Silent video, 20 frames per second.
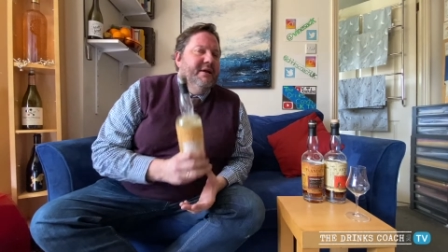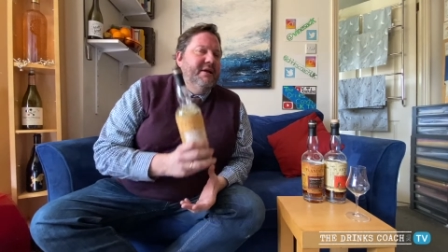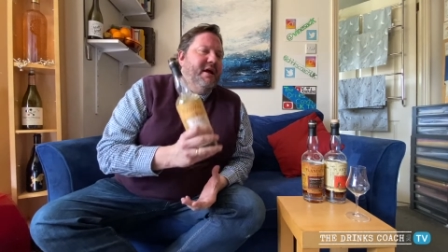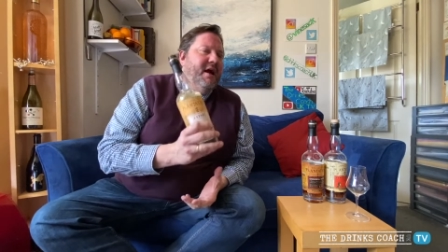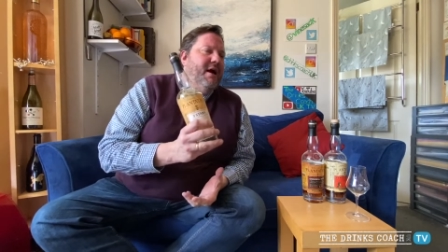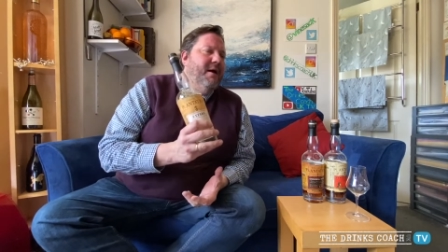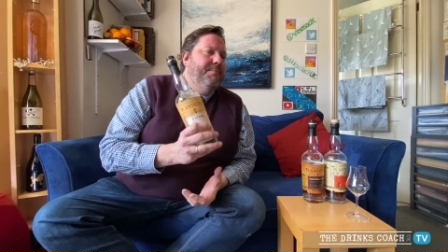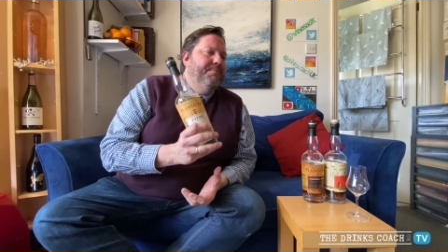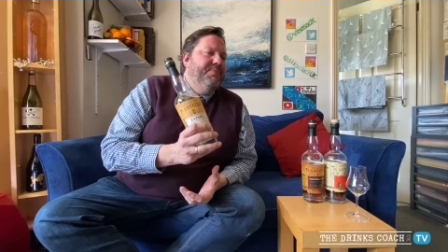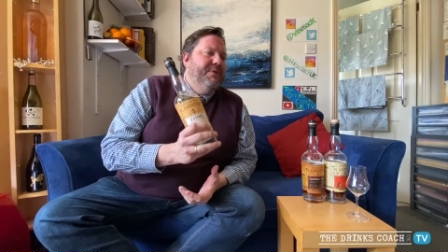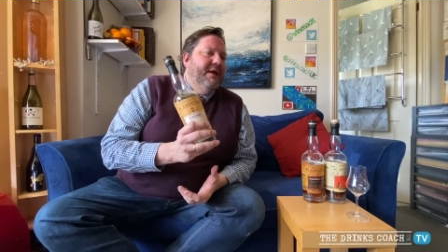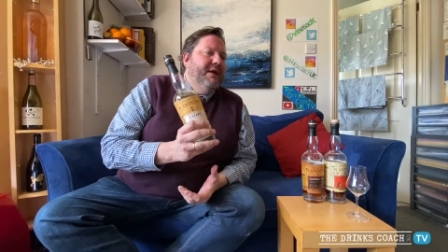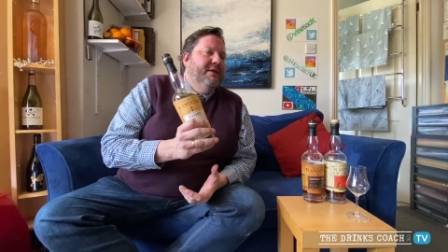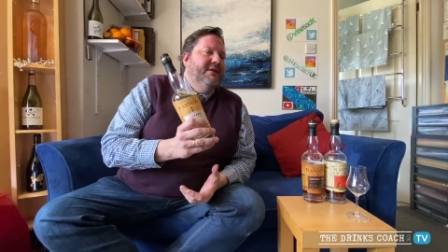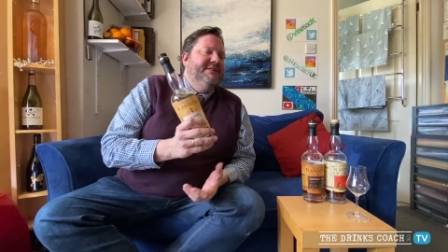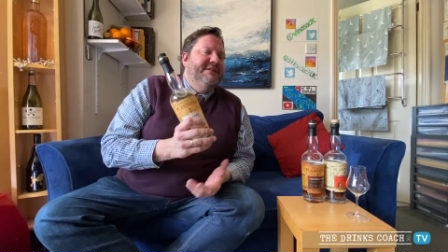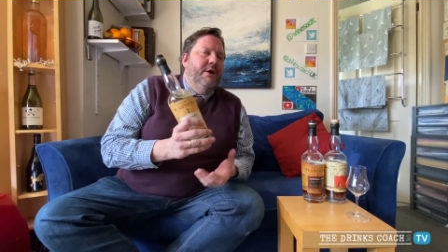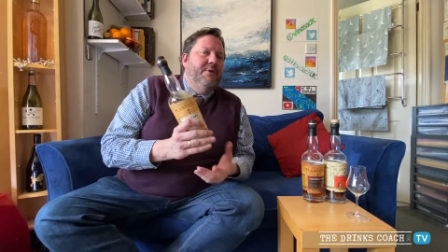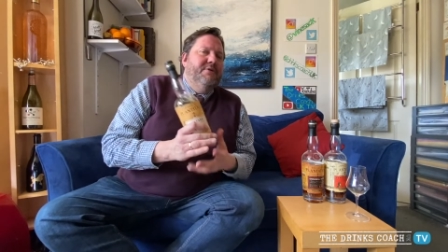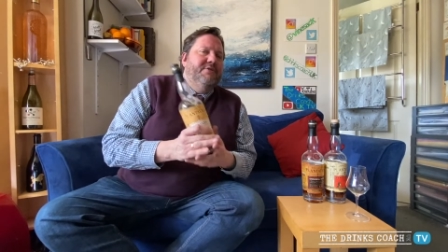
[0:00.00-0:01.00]
Um,
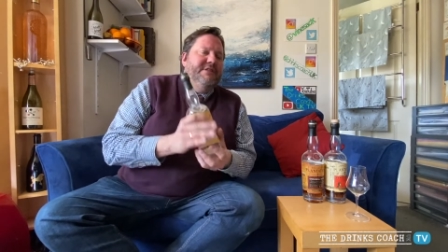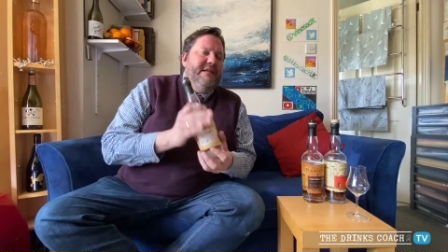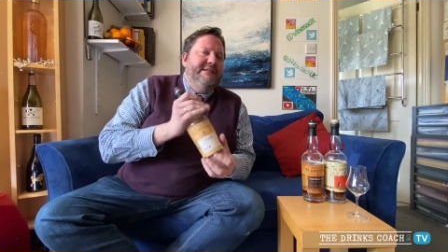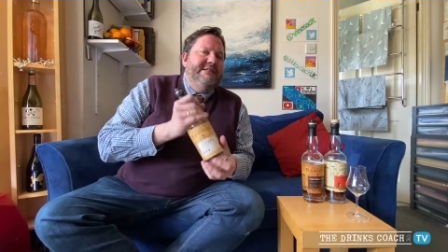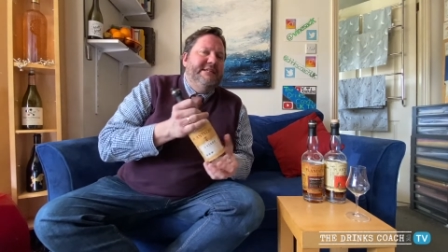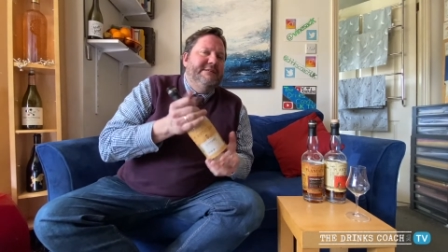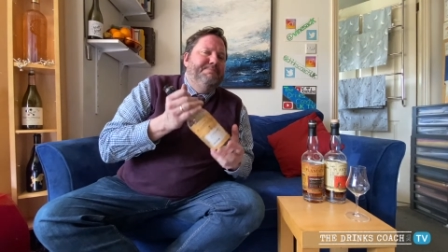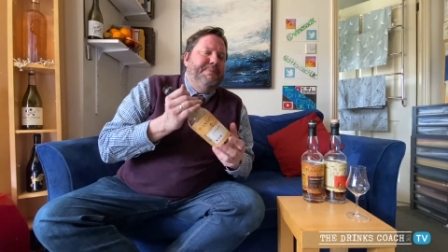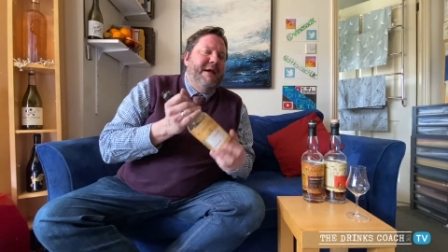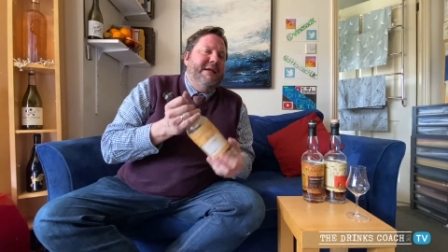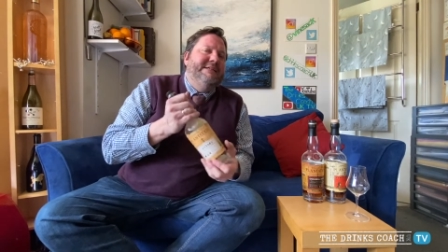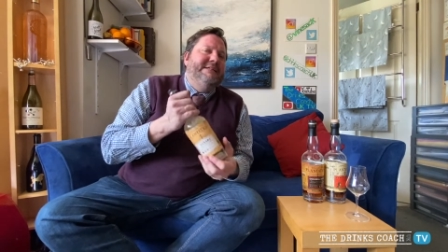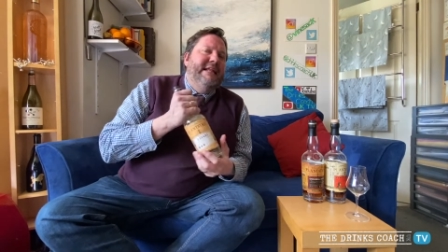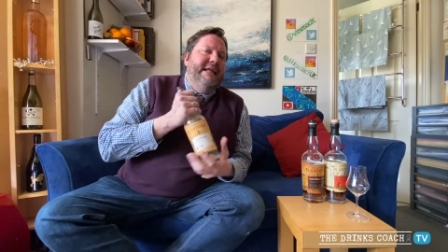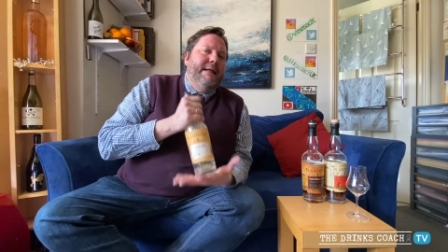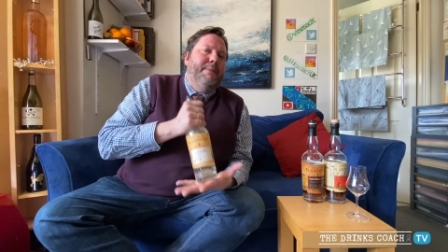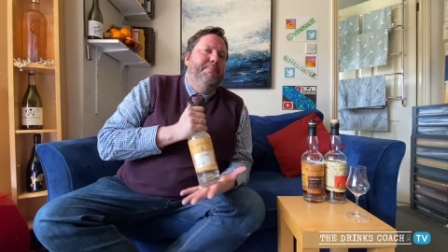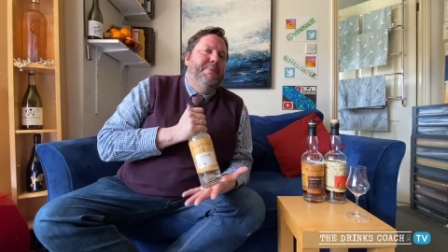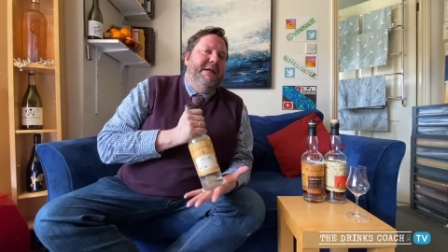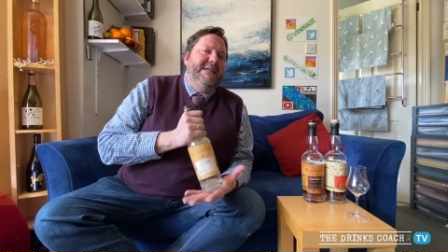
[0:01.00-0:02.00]
so this is basically
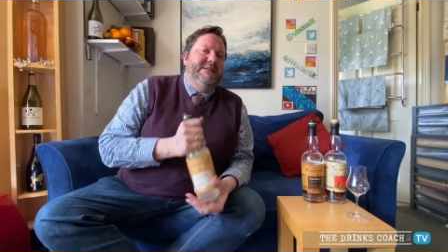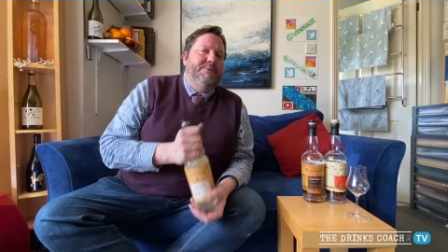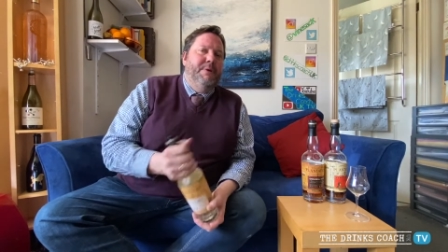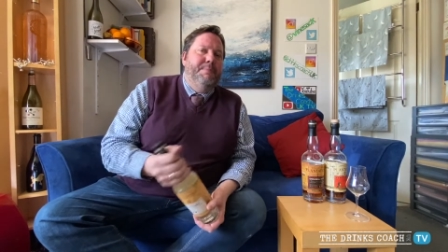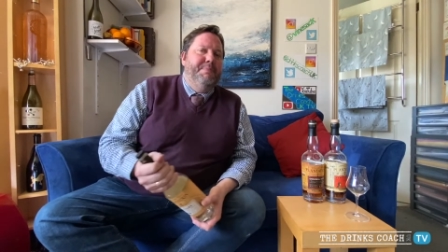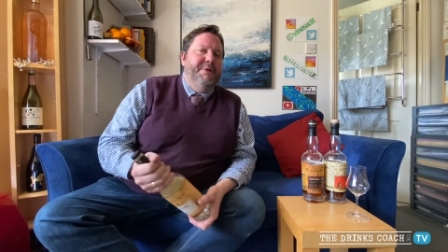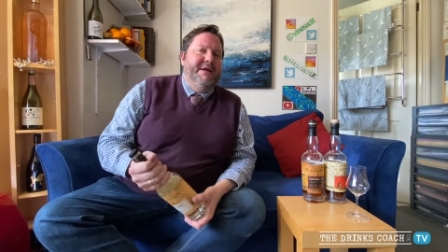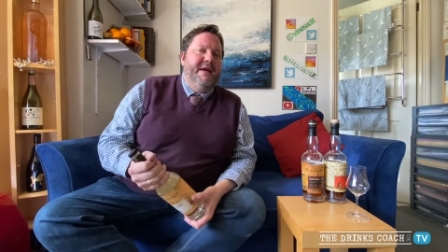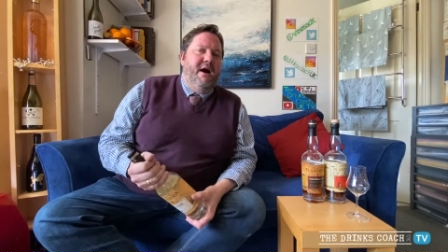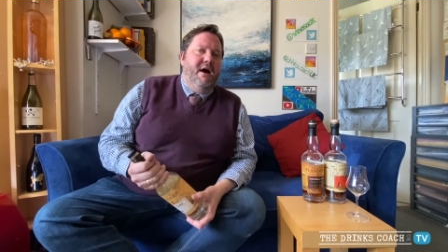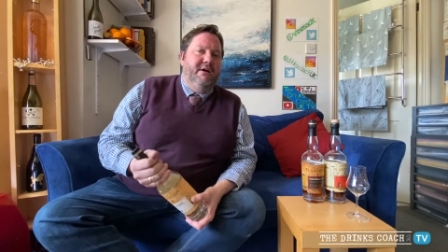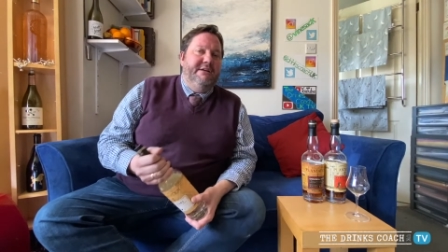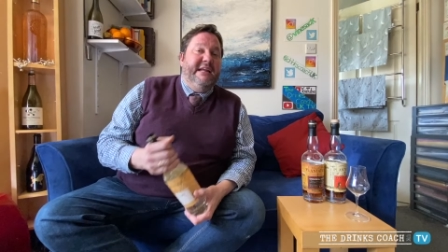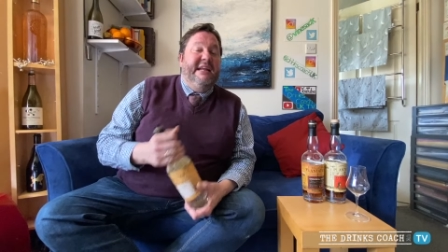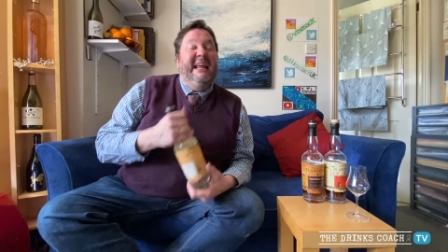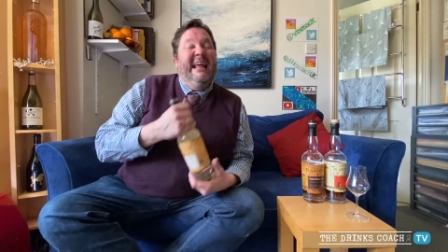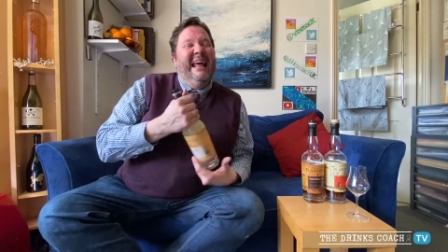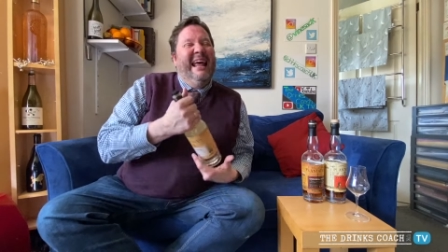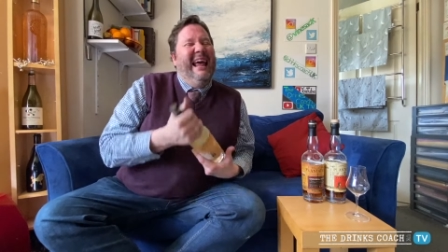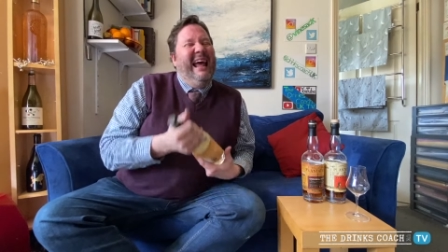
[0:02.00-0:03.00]
competing with Bacardi